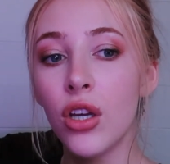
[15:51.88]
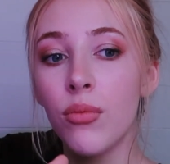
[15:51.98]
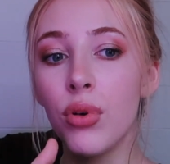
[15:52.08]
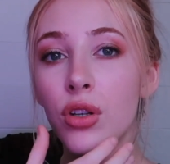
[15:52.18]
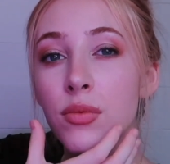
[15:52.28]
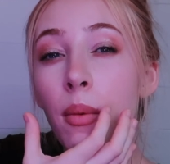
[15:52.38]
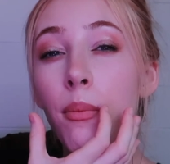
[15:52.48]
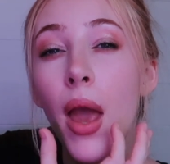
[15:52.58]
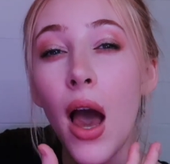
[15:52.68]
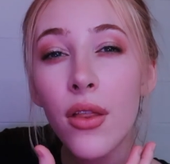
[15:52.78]
because my
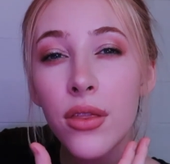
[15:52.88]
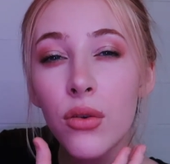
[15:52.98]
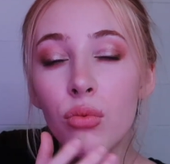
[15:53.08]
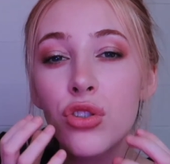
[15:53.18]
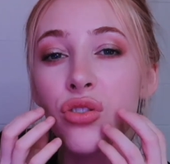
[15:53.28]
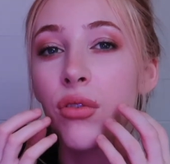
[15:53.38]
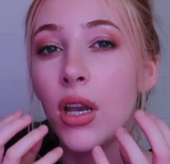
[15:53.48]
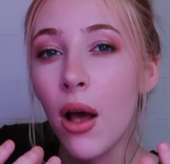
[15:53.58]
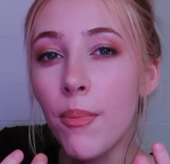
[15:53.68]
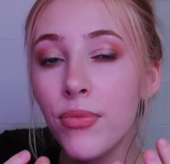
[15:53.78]
mouth was so
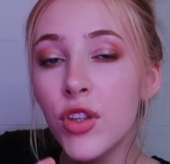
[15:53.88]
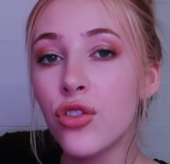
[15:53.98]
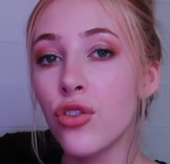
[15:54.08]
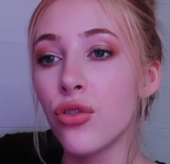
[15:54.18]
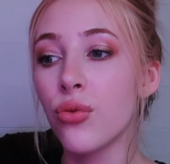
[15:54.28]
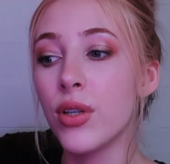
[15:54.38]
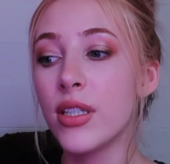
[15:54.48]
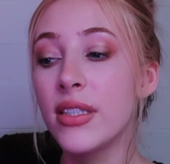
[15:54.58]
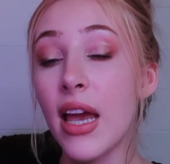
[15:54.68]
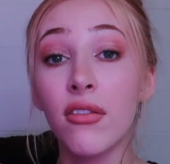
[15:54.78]
numb to
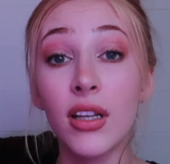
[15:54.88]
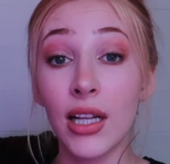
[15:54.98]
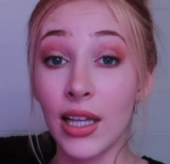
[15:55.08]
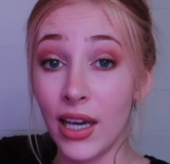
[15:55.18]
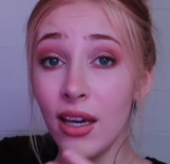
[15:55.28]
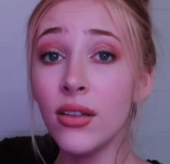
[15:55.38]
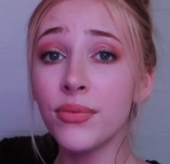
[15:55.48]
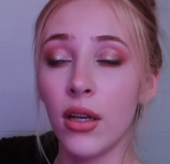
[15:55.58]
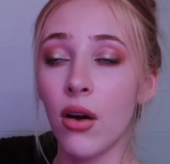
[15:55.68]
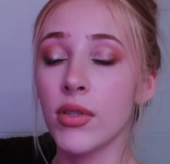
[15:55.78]
sound clear,
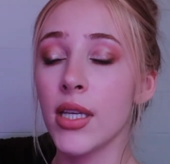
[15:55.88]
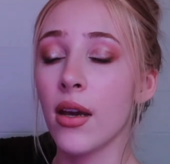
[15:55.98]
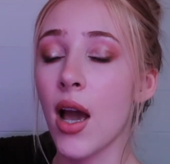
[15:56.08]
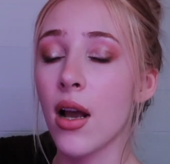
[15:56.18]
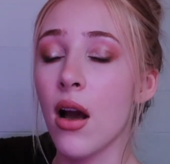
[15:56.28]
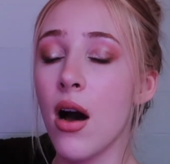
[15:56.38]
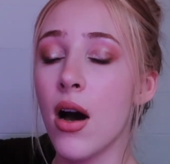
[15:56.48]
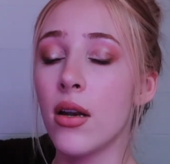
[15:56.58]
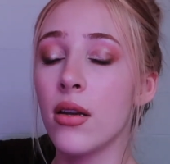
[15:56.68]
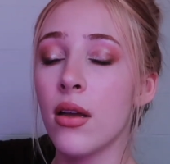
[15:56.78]
and I was like, I
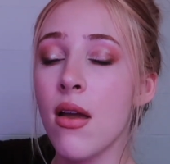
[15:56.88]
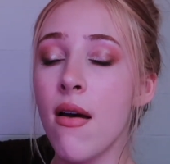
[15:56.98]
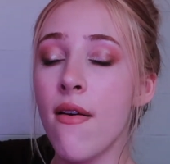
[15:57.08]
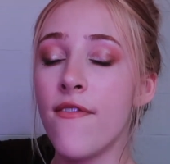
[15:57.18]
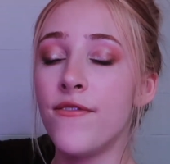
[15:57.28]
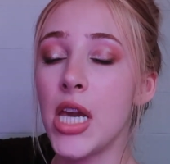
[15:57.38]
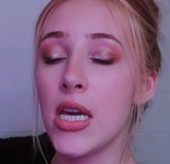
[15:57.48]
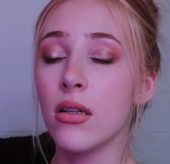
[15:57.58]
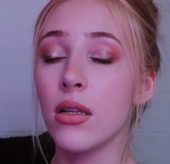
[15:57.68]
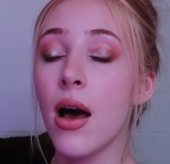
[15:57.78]
can't
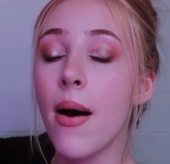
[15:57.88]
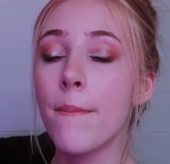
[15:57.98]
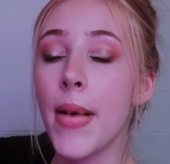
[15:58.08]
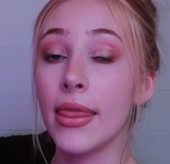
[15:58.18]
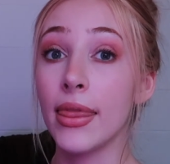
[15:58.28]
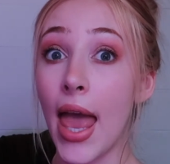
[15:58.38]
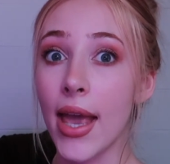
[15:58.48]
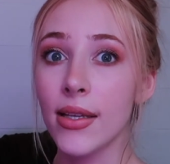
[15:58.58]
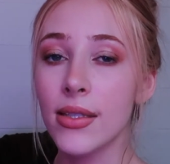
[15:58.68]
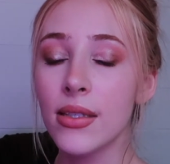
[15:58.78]
feel my
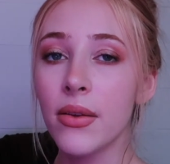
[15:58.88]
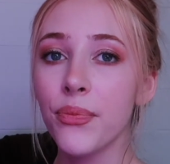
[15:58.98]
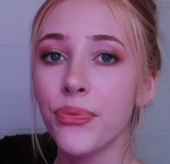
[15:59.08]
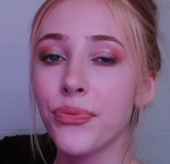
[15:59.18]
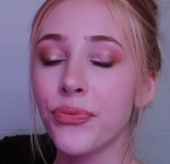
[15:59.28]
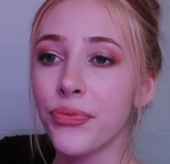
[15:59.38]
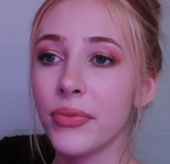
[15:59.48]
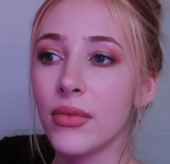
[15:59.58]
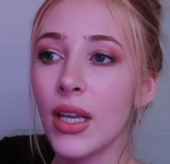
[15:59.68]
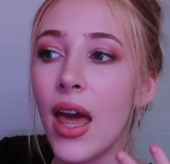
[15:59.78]
legs.
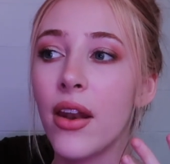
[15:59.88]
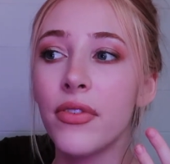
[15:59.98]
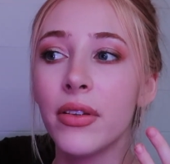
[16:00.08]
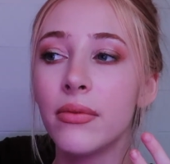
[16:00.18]
And